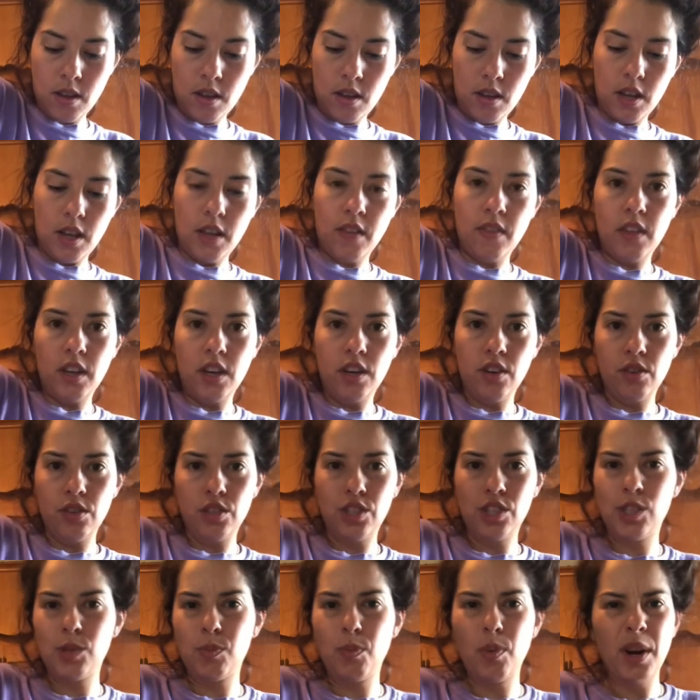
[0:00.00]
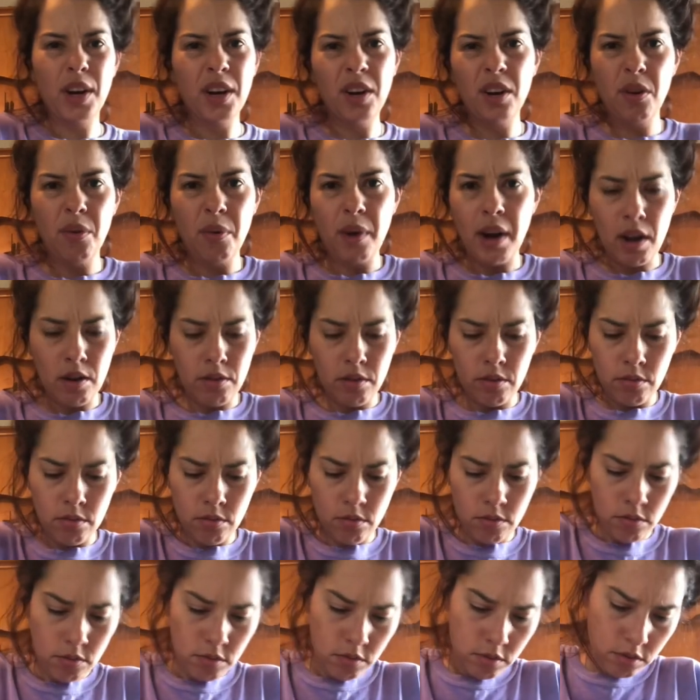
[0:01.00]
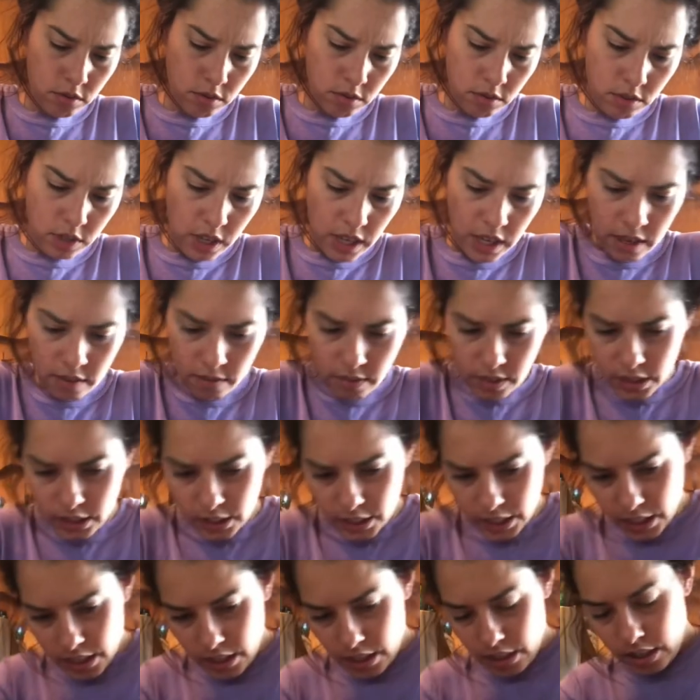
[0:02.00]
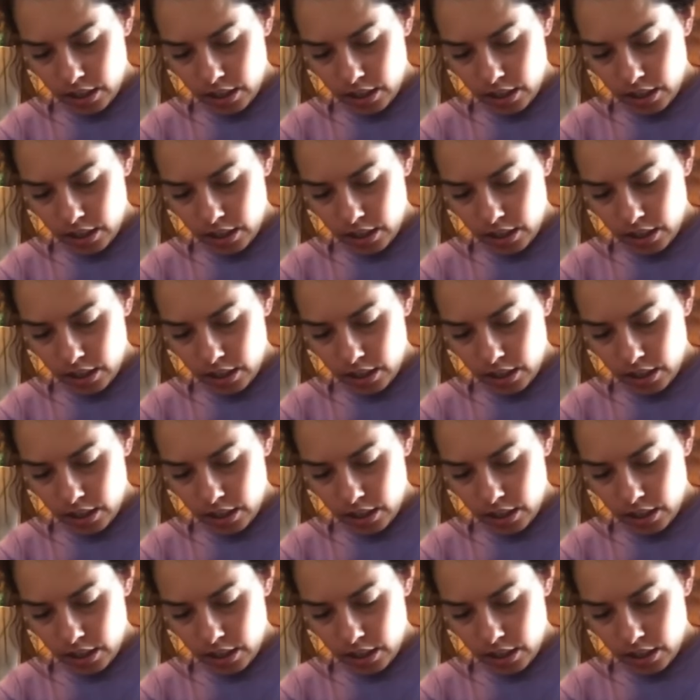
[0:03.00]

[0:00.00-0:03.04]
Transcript: And then you'll just spread it around evenly.